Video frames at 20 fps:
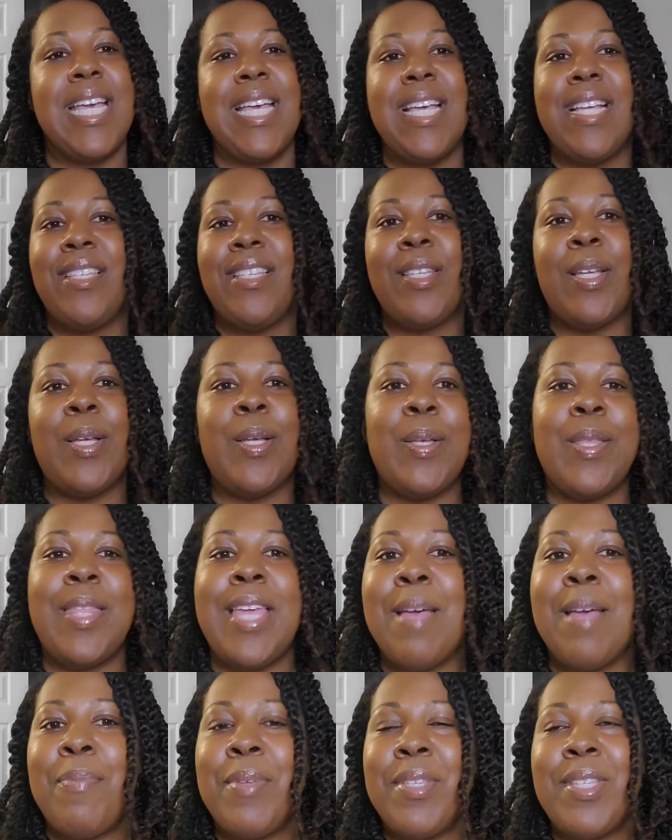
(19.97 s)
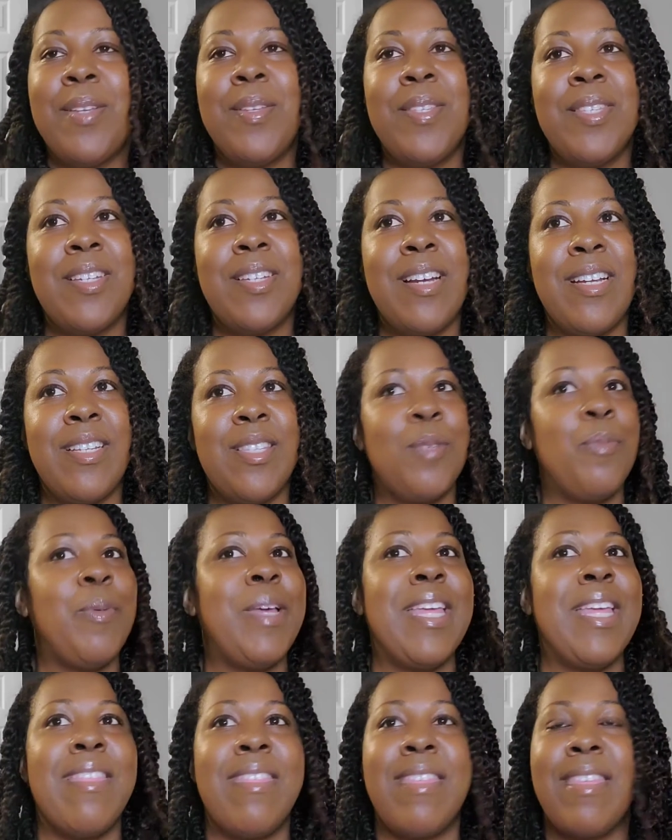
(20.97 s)
So the episode starts
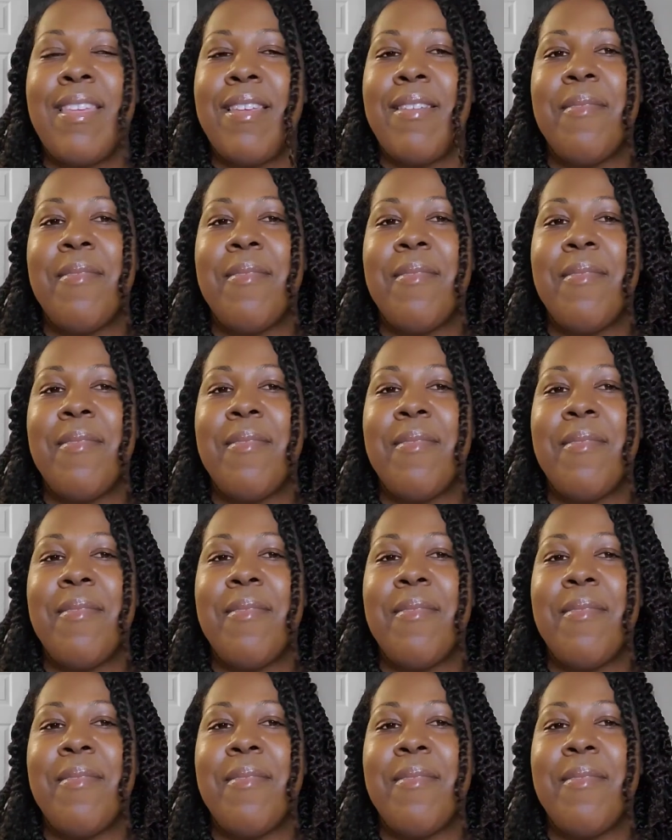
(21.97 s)
with